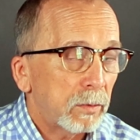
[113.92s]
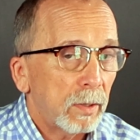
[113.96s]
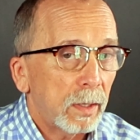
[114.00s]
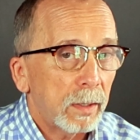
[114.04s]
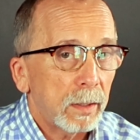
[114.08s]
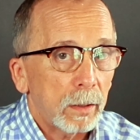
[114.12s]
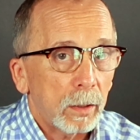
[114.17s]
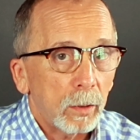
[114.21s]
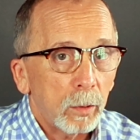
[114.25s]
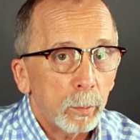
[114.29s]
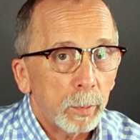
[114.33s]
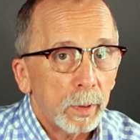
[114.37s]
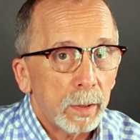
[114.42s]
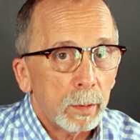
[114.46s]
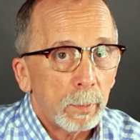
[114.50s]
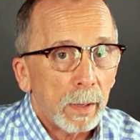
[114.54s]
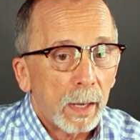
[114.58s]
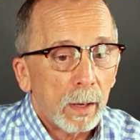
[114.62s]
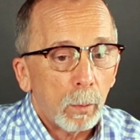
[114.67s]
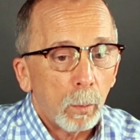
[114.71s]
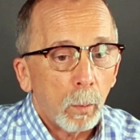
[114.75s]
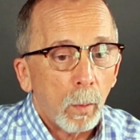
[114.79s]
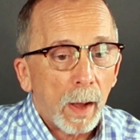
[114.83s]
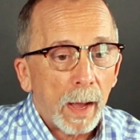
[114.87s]
to tell you a little bit
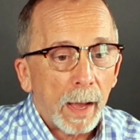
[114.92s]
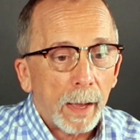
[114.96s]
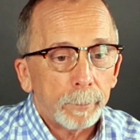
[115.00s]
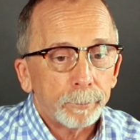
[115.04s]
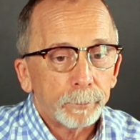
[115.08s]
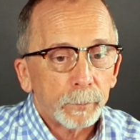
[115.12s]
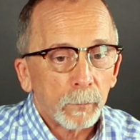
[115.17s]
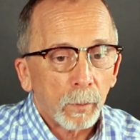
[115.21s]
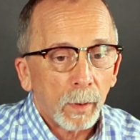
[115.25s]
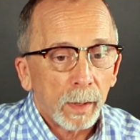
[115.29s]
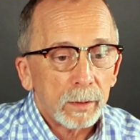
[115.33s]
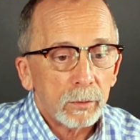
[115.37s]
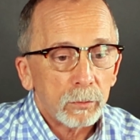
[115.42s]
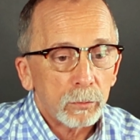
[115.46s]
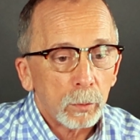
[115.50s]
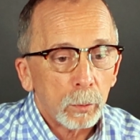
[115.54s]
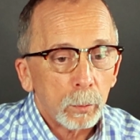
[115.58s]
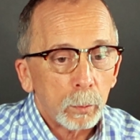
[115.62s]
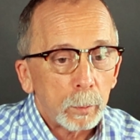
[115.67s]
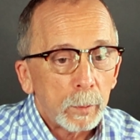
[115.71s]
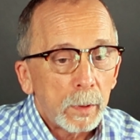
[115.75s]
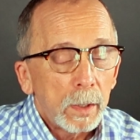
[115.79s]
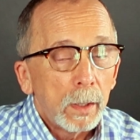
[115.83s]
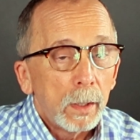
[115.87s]
about why, right?
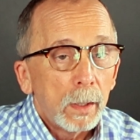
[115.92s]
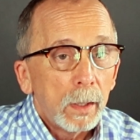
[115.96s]
So